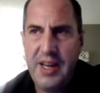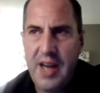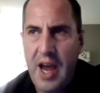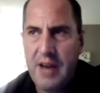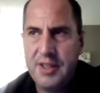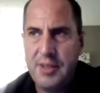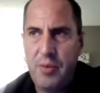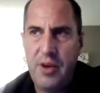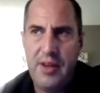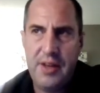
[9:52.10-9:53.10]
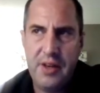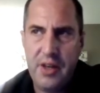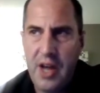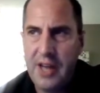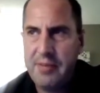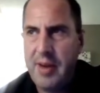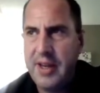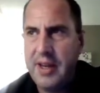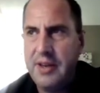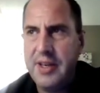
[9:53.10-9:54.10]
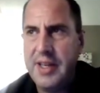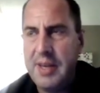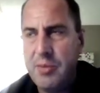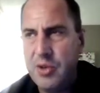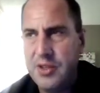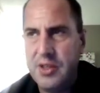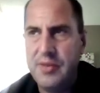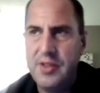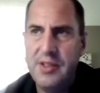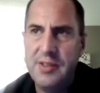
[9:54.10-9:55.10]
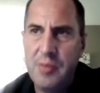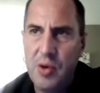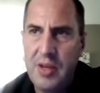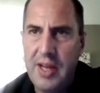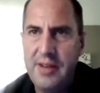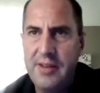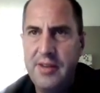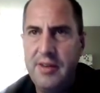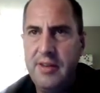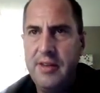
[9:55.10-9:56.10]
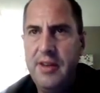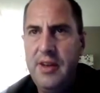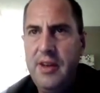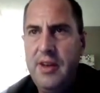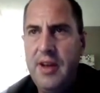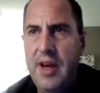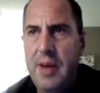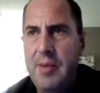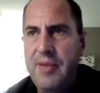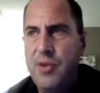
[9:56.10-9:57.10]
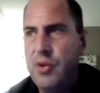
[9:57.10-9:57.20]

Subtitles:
to hire someone. That's going to cost money. I'll need to get more services, more licenses. If you're